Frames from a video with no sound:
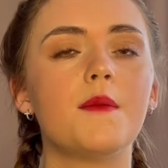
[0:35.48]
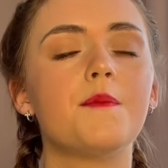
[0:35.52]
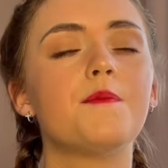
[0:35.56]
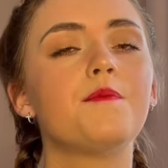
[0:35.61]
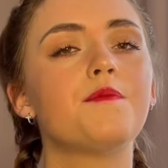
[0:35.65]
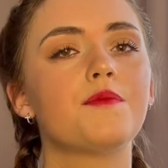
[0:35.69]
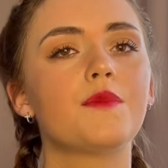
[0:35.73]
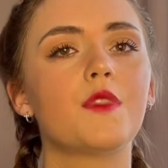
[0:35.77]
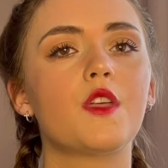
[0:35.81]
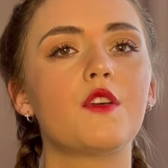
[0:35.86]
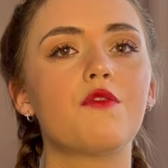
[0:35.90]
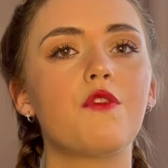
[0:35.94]

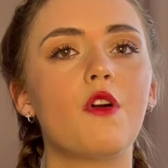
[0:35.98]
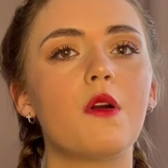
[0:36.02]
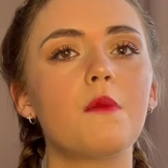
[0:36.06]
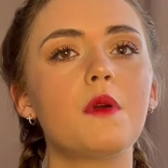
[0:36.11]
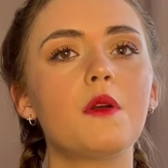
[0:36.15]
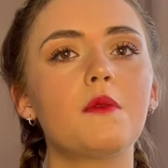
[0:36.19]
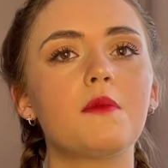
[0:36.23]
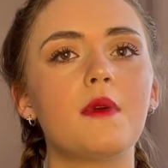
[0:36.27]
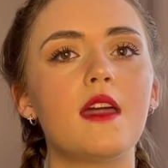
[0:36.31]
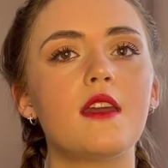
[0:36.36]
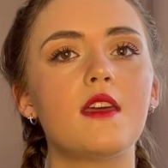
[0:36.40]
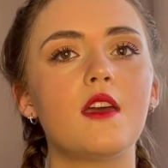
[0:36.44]
The former
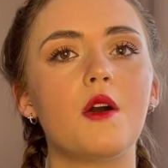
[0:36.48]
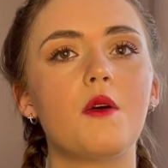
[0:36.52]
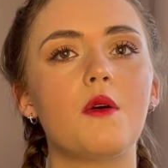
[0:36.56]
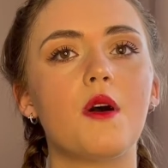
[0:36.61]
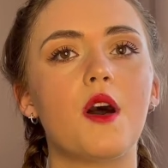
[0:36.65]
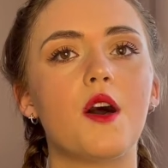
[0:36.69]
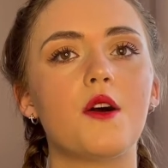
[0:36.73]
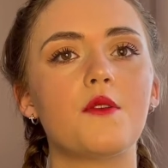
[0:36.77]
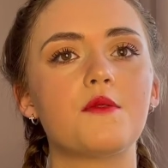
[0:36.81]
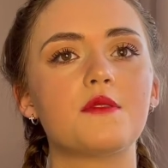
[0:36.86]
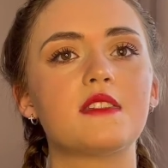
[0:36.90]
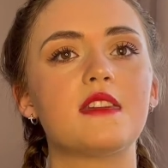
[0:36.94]
radio
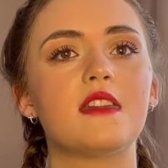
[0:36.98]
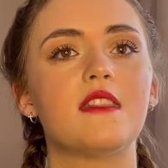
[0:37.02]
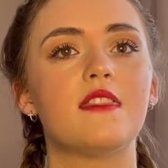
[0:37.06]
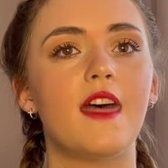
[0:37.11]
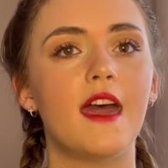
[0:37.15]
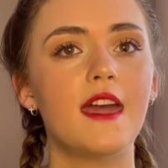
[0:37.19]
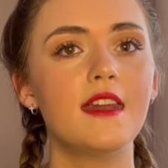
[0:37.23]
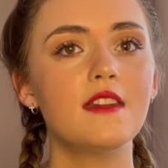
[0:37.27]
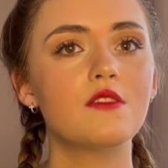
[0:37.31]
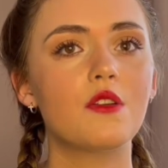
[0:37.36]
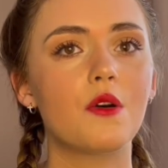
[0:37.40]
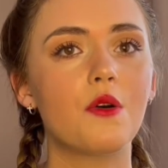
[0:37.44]
host
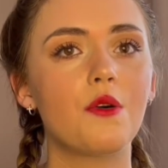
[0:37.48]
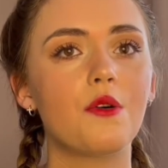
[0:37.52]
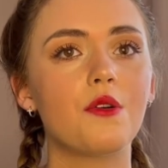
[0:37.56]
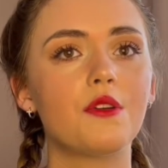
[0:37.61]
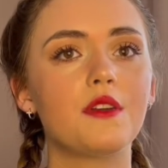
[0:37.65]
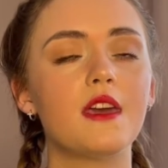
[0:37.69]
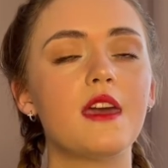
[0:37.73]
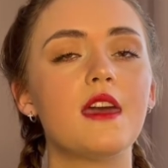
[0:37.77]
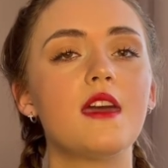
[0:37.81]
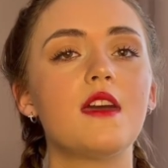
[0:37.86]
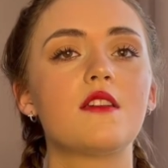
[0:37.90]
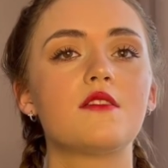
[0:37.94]
then
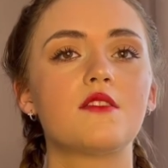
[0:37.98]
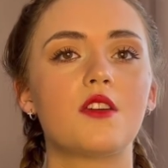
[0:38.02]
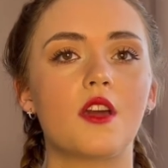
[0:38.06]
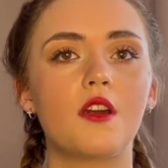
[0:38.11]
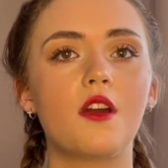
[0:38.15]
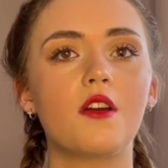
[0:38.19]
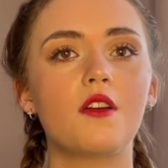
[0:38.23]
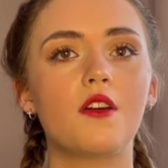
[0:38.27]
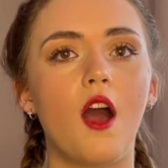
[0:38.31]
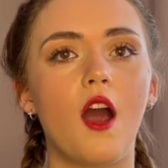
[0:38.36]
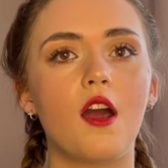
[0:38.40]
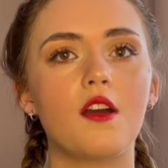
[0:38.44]
told
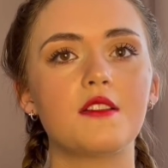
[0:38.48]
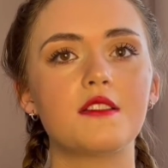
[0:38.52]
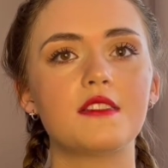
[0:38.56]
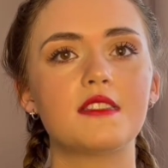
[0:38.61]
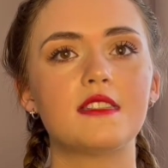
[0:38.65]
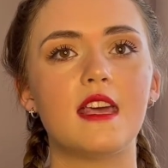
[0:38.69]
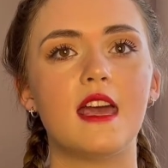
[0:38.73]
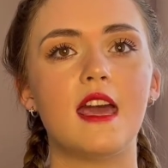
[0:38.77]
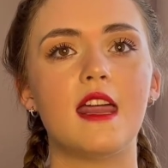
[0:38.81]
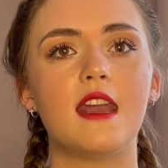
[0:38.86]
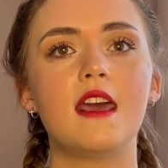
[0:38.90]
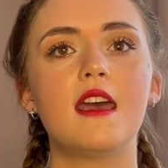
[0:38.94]
Tucker
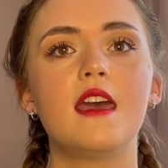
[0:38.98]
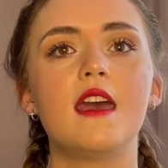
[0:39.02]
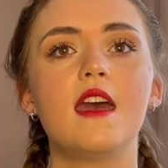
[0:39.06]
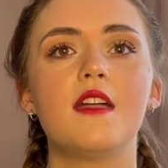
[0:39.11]
Carlson